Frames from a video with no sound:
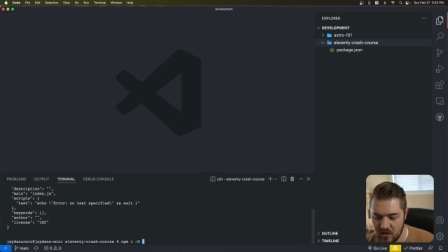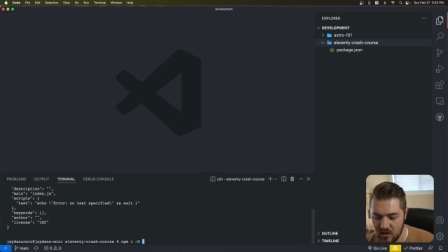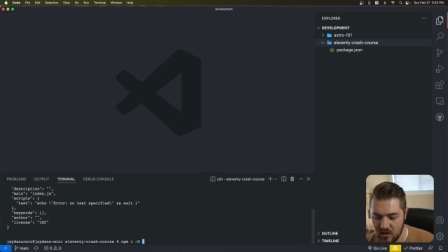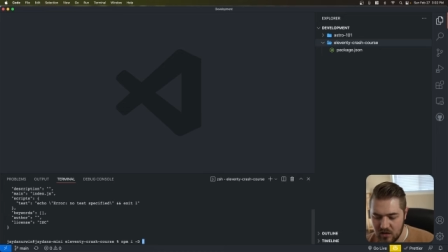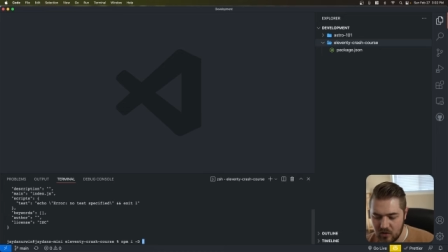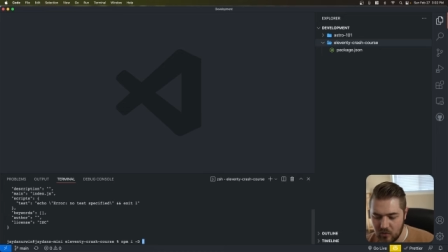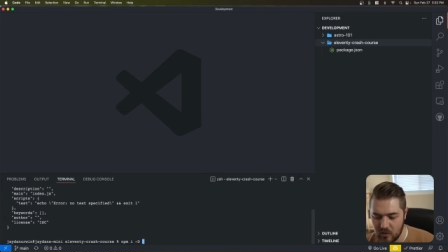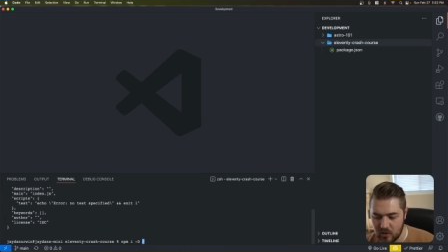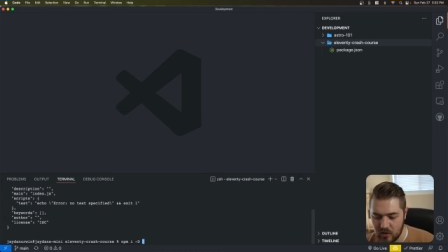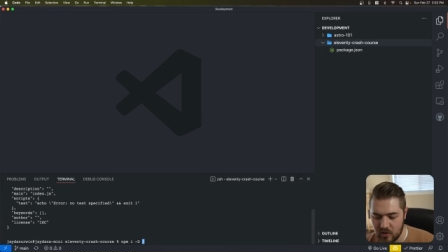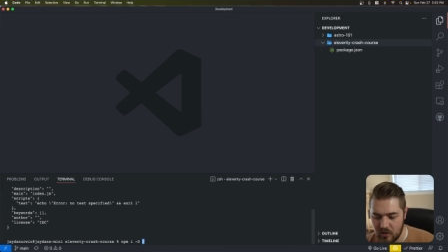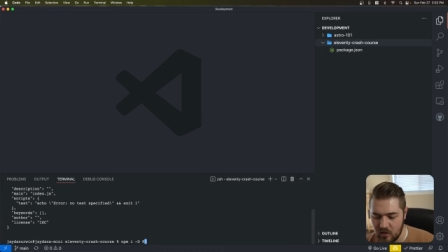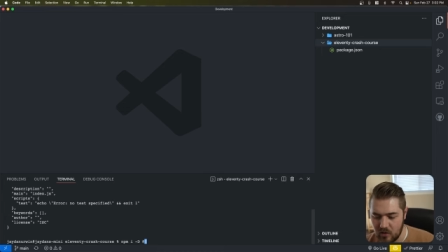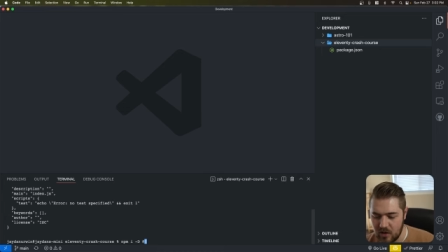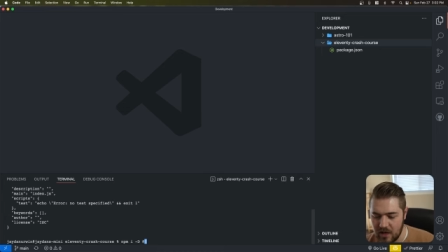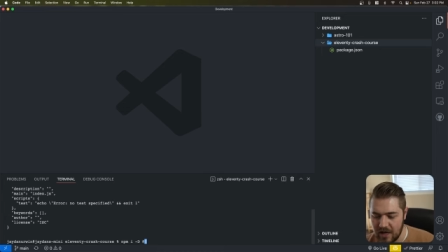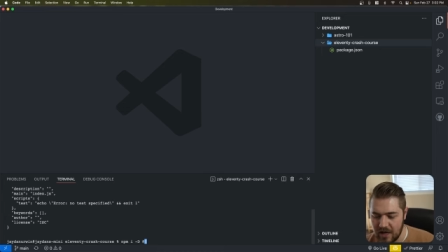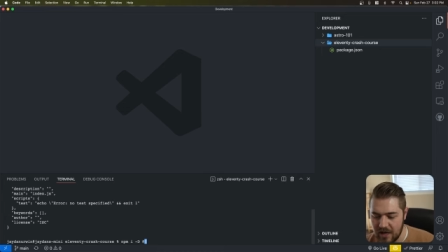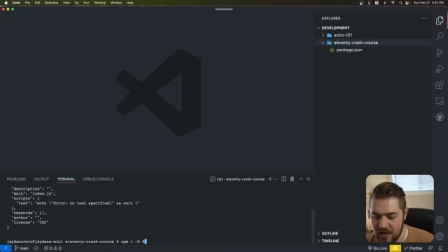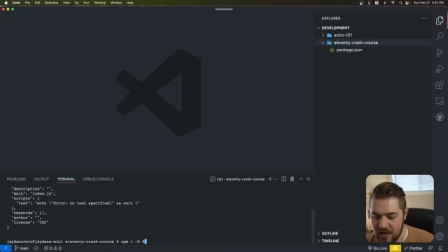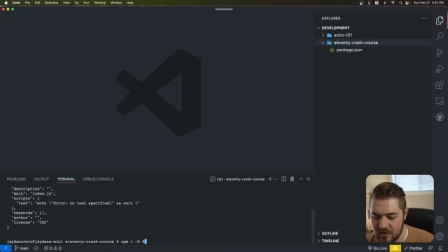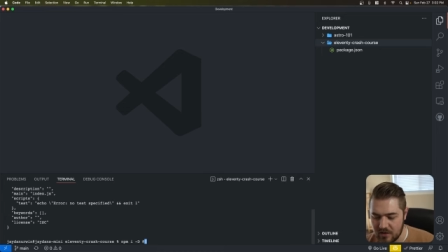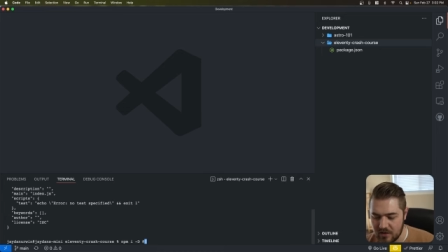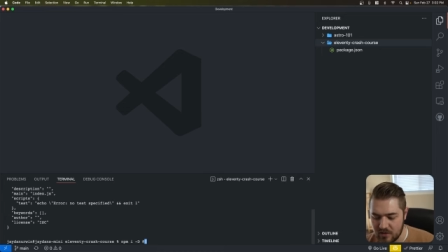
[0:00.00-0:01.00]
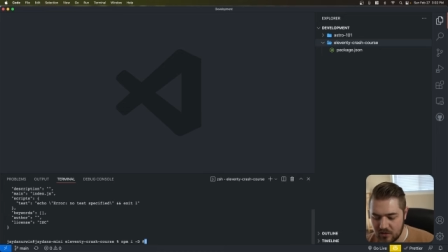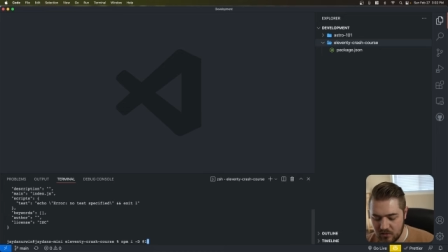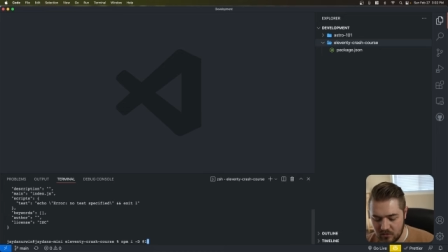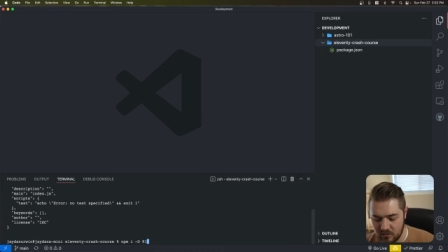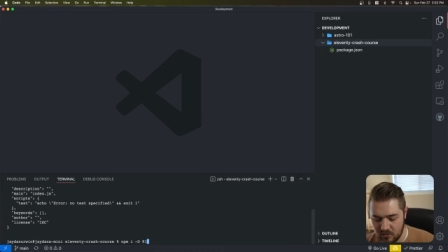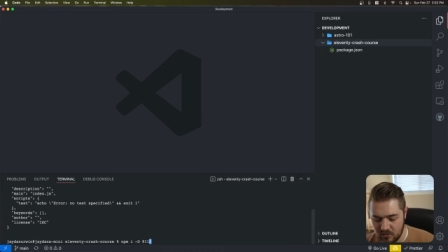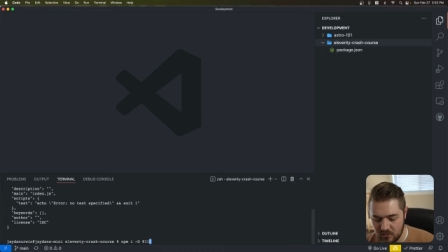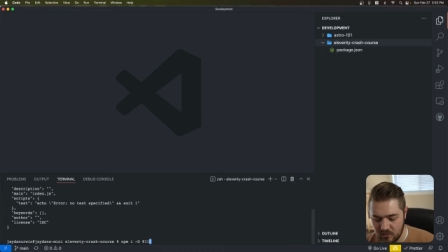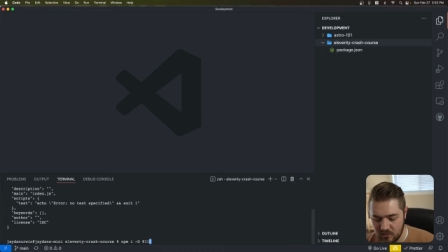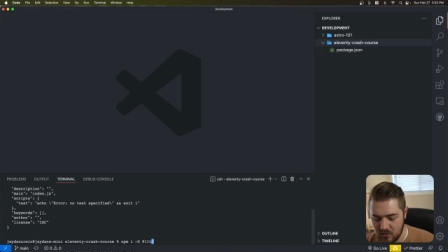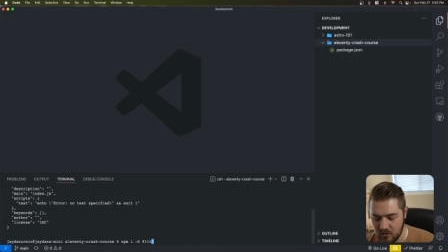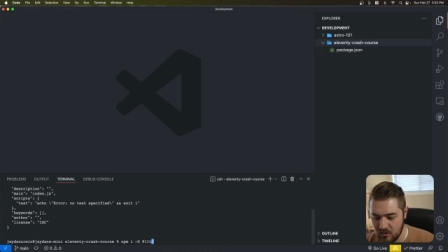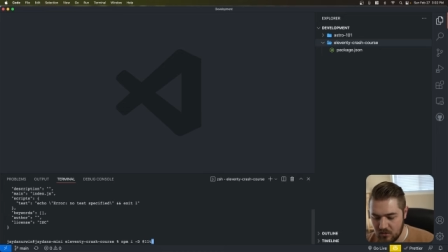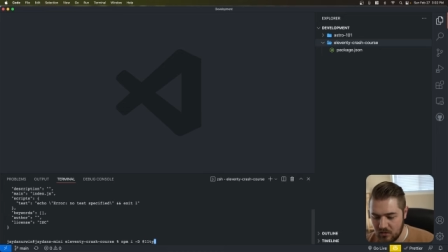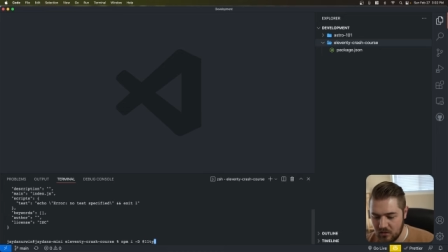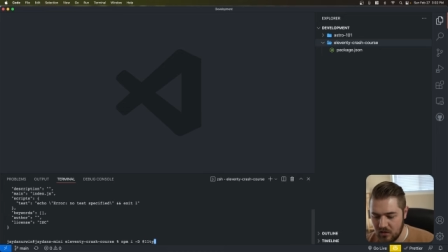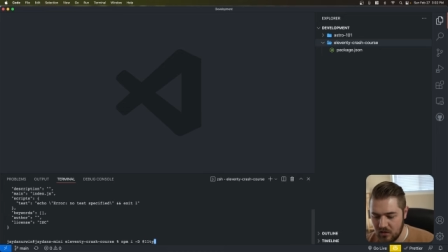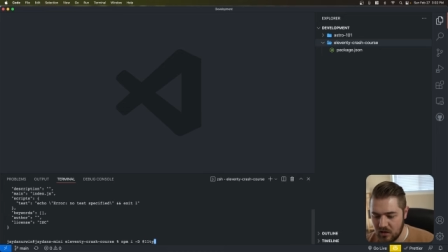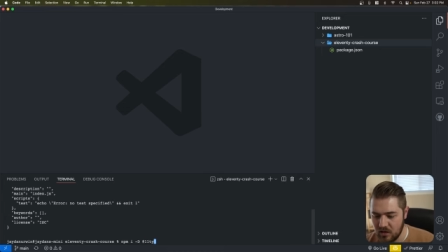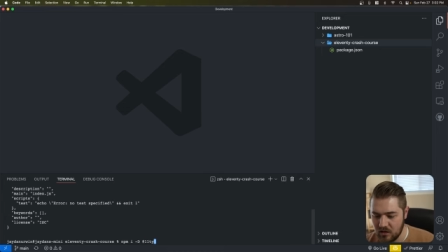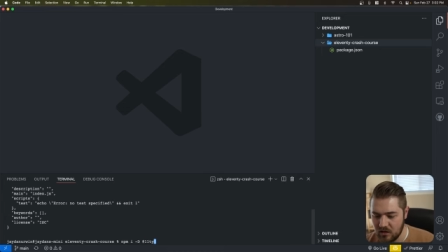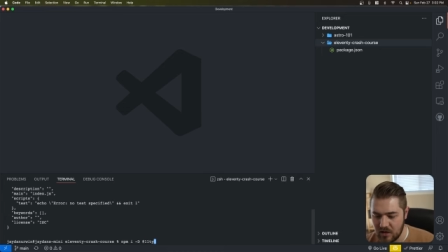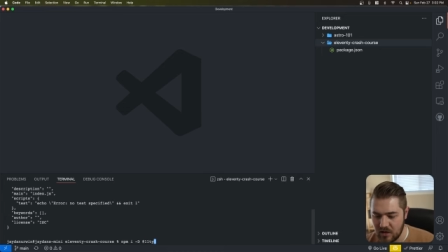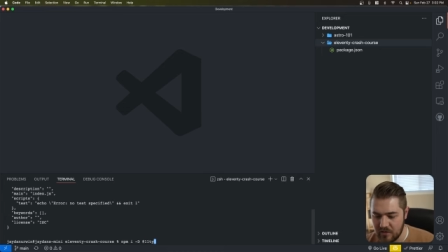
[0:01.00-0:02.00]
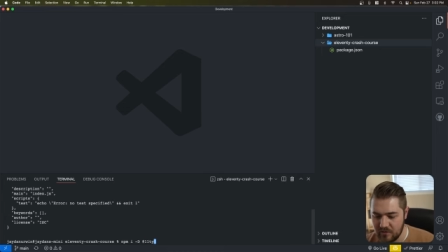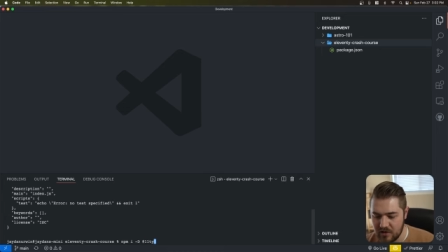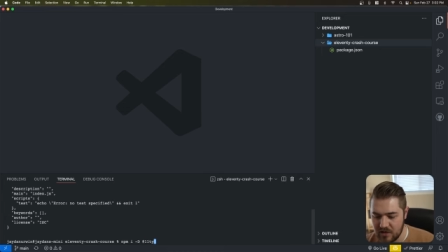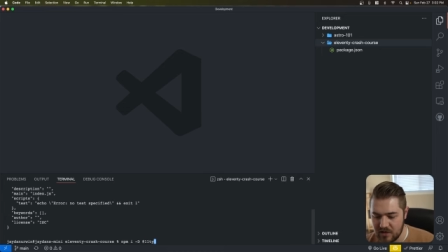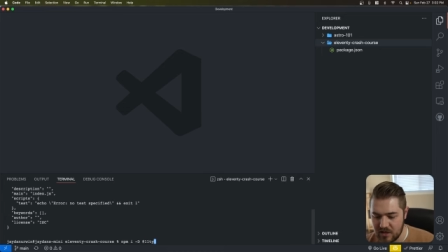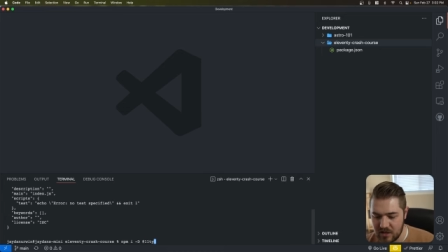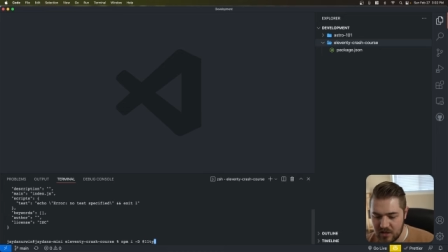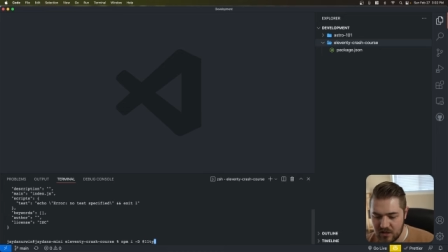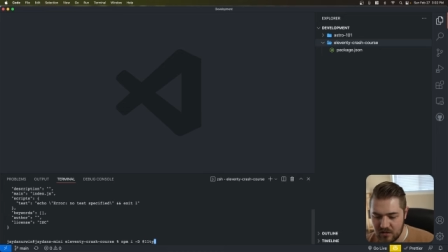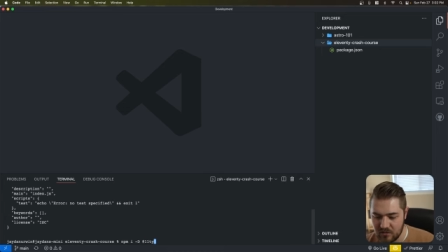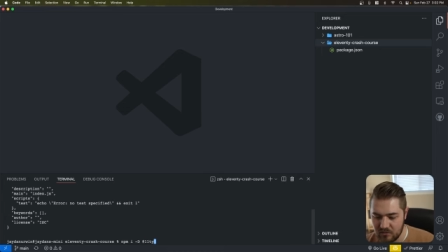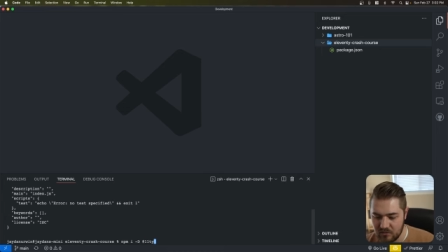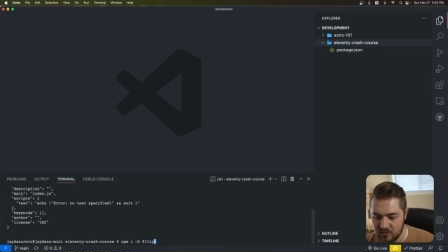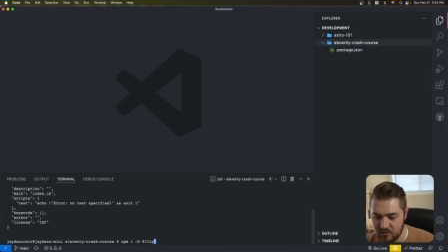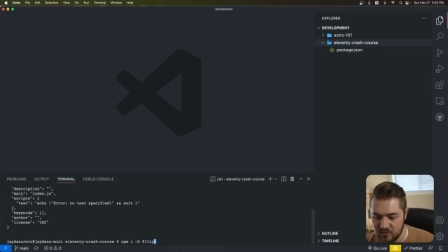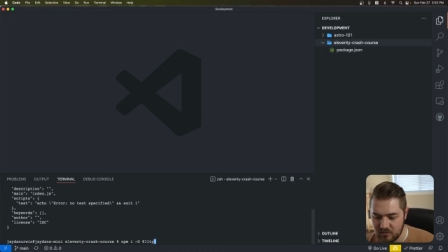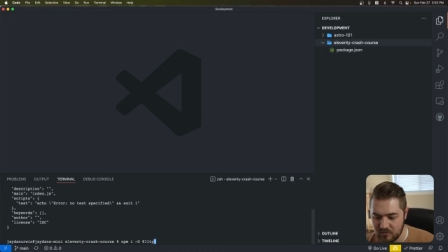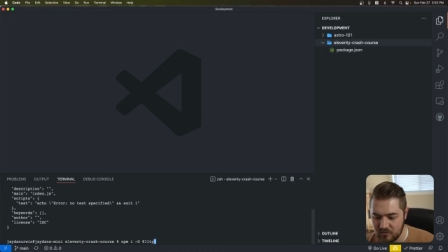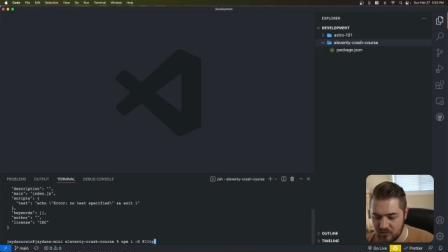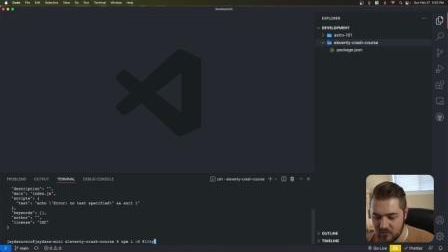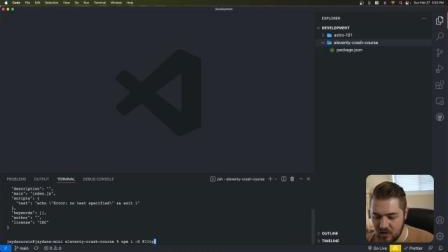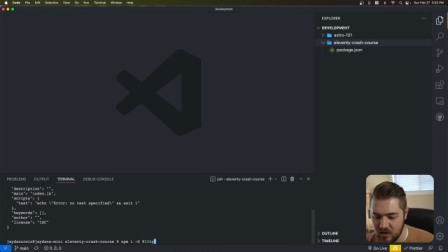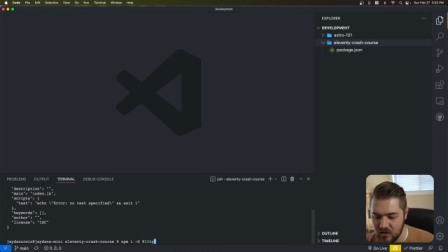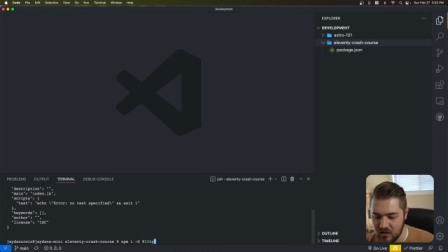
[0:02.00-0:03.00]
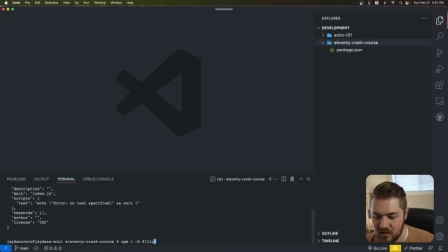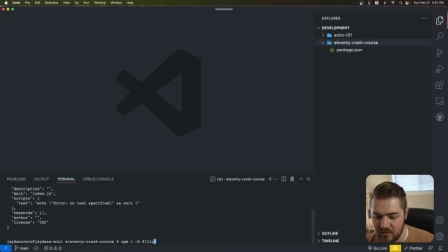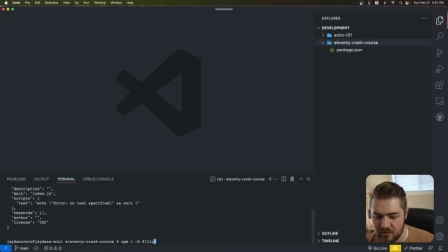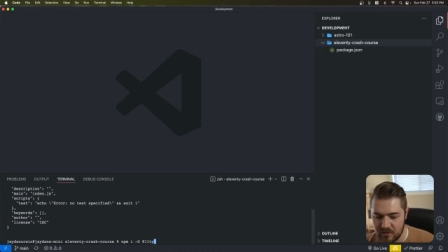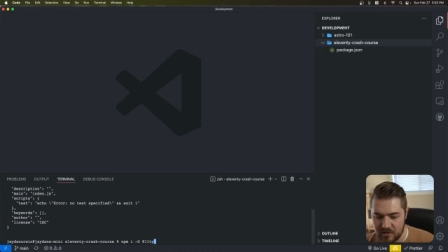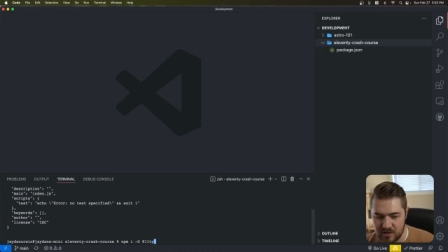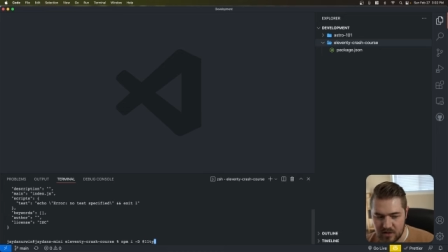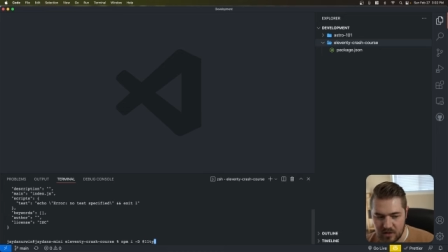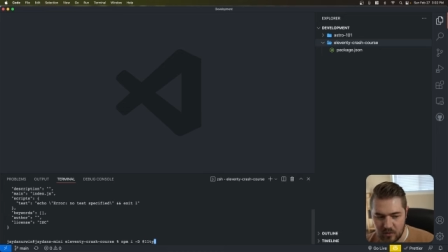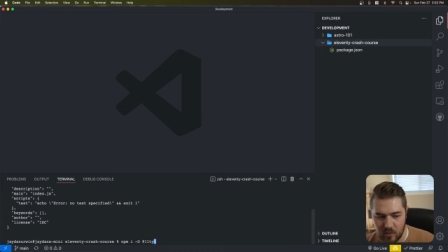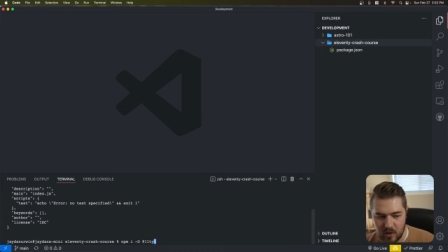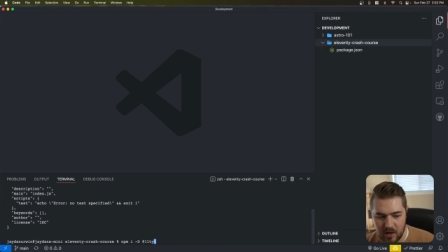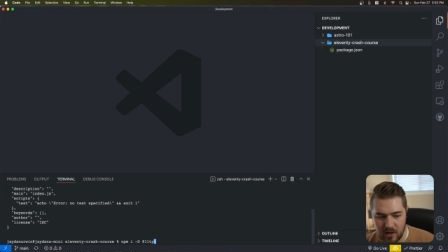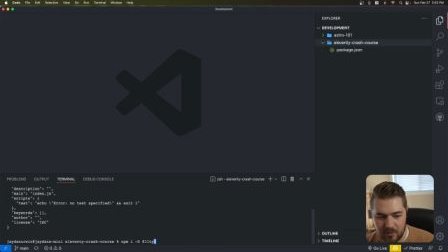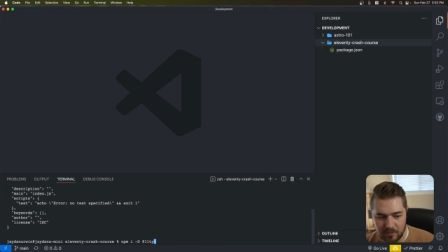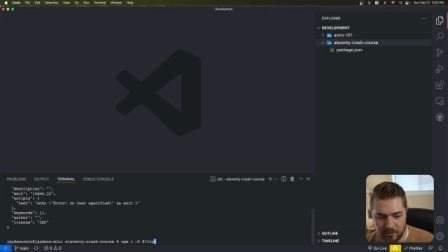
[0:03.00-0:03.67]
And we're going to do at 11d, 11ty.